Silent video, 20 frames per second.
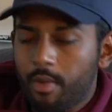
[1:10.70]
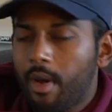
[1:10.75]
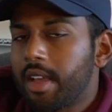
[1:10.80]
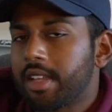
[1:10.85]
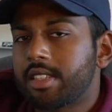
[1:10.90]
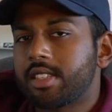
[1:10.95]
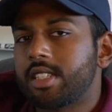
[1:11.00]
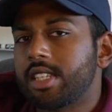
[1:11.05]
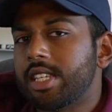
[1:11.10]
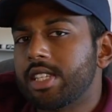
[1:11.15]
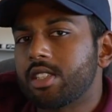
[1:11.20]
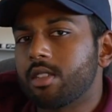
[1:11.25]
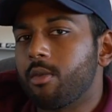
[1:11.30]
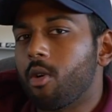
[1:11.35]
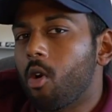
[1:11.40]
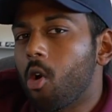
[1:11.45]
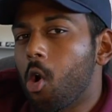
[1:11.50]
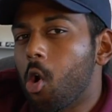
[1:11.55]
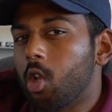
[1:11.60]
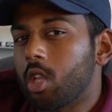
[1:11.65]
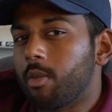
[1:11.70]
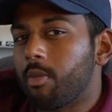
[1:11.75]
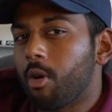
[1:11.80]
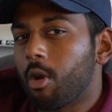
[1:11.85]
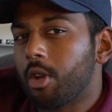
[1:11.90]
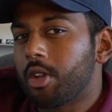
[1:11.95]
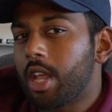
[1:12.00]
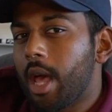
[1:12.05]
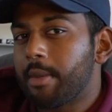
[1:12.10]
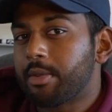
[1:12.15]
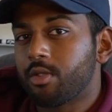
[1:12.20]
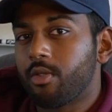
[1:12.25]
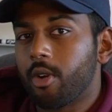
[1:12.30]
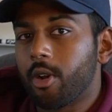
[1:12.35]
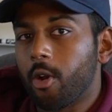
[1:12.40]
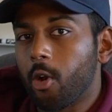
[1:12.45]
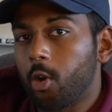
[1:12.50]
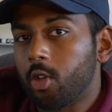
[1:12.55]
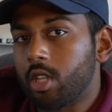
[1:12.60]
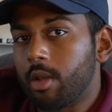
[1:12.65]
might see some early prototypes of
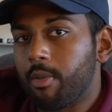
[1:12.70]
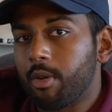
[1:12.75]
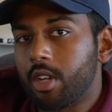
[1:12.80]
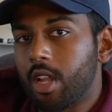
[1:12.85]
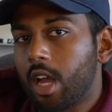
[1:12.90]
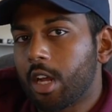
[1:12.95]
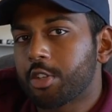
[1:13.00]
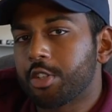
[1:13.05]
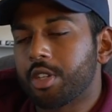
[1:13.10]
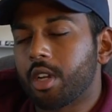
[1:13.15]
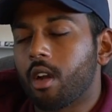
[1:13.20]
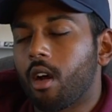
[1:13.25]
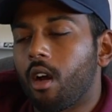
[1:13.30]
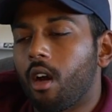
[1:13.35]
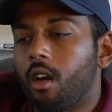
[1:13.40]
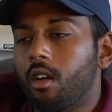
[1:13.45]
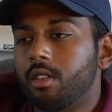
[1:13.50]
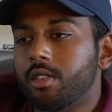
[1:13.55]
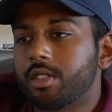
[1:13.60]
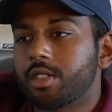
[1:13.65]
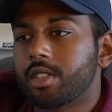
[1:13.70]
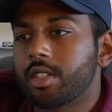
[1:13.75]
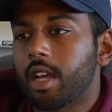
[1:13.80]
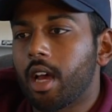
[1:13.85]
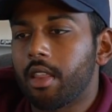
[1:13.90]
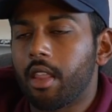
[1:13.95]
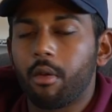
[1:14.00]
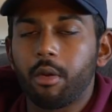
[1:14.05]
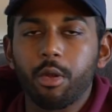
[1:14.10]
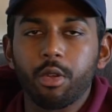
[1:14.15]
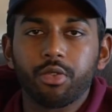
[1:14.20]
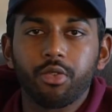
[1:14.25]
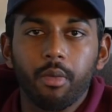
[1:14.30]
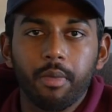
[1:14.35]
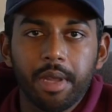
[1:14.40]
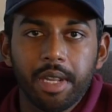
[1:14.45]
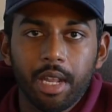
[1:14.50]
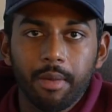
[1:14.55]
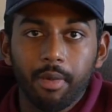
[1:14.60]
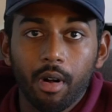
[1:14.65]
very early production cars that are used for
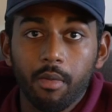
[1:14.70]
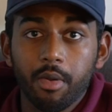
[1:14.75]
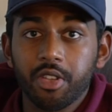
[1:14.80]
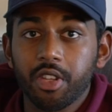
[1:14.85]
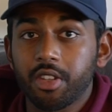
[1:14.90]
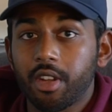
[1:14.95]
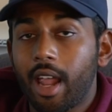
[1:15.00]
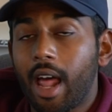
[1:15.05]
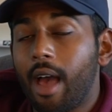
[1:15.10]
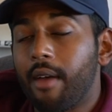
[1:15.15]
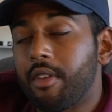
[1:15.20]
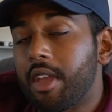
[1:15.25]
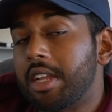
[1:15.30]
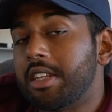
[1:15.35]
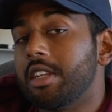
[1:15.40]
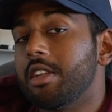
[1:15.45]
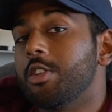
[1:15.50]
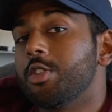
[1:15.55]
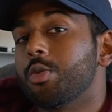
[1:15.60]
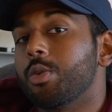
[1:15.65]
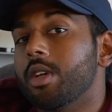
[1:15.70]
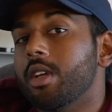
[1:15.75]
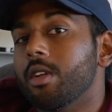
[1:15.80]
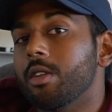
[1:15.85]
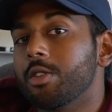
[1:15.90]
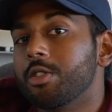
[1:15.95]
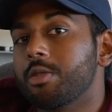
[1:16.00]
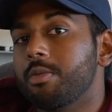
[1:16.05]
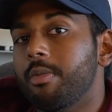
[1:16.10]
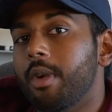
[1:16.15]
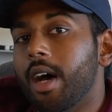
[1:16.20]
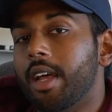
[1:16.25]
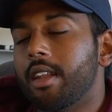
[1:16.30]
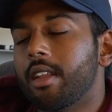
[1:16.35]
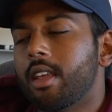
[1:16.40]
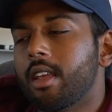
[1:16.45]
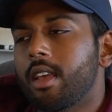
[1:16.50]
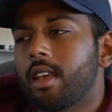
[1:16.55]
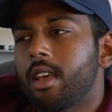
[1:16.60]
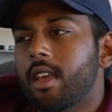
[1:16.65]
media purposes that have 18-inch wheels, but
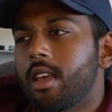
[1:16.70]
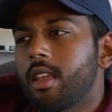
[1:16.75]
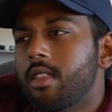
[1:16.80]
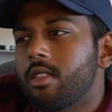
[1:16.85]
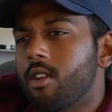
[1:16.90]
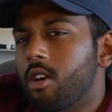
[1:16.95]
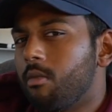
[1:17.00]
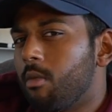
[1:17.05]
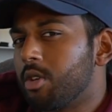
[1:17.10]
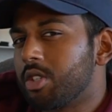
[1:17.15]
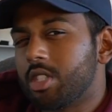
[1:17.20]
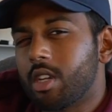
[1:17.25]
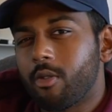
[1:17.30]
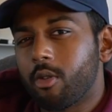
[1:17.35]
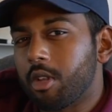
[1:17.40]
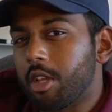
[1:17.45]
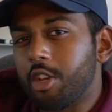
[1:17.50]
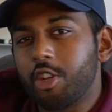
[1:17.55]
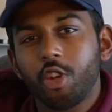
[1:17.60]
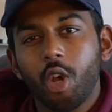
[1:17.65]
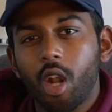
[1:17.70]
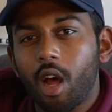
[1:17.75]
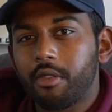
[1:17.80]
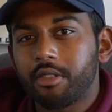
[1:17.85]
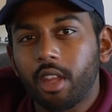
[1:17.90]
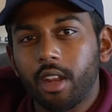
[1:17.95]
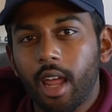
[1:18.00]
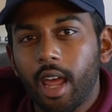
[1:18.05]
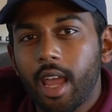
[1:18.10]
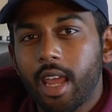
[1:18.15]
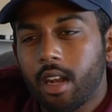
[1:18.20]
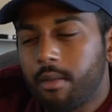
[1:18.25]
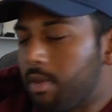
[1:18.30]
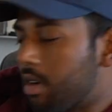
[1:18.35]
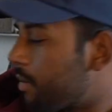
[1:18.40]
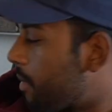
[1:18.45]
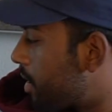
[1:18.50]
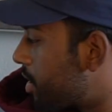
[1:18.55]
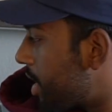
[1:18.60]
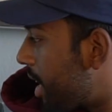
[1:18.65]
they're almost never really shown off today, and
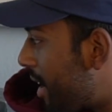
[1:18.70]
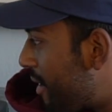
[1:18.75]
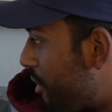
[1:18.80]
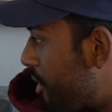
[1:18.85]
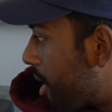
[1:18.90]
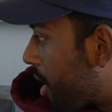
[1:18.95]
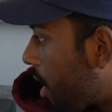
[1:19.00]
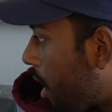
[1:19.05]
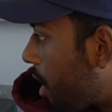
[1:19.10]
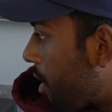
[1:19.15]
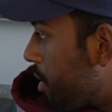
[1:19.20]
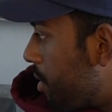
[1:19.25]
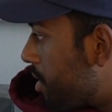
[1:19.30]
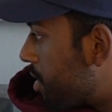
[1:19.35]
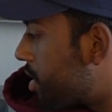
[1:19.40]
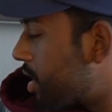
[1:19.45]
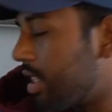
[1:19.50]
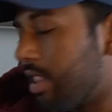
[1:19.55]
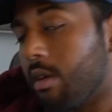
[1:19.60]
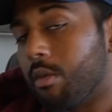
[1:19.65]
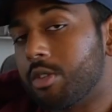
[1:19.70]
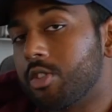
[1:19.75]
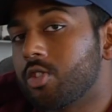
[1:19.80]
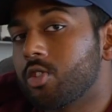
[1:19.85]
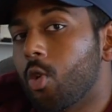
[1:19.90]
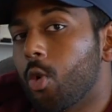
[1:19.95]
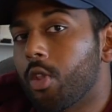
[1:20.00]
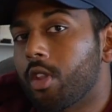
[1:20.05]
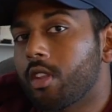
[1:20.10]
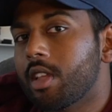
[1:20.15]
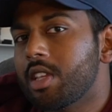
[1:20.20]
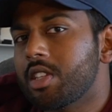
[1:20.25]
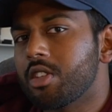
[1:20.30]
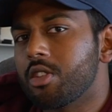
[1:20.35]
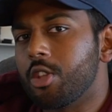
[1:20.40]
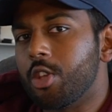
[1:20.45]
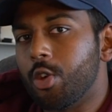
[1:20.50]
pretty much every car you see that was sold, at least in the